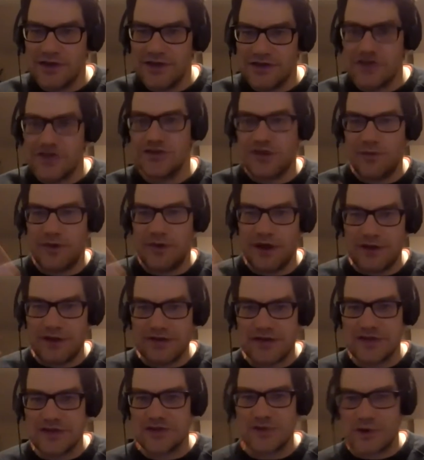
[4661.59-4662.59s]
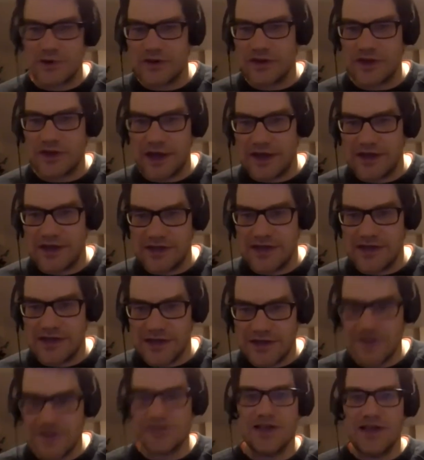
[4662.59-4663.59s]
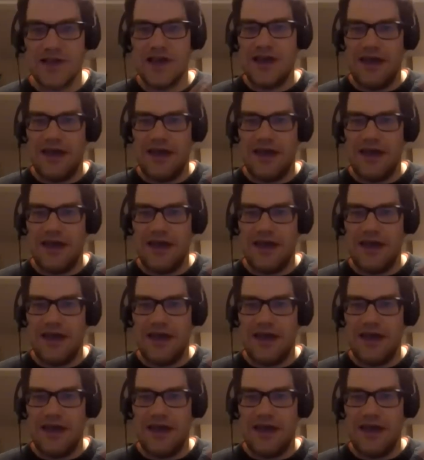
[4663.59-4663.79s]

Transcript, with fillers: So somebody else has sort of the ideas,